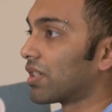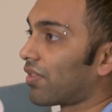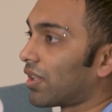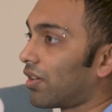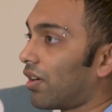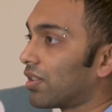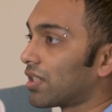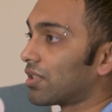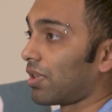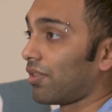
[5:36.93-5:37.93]
bunch of other
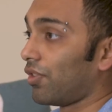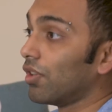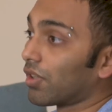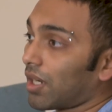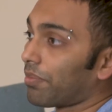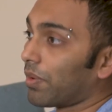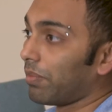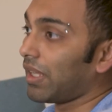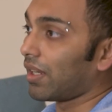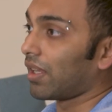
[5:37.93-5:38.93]
nonsense where if you looked up the
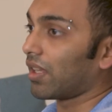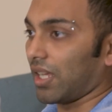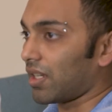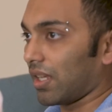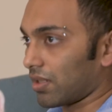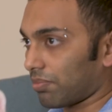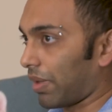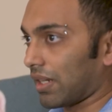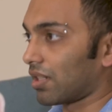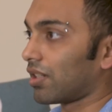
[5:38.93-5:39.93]
meaning, it is
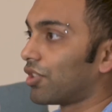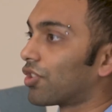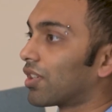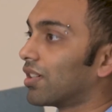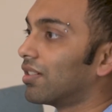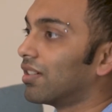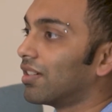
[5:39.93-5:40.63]
basically sugar.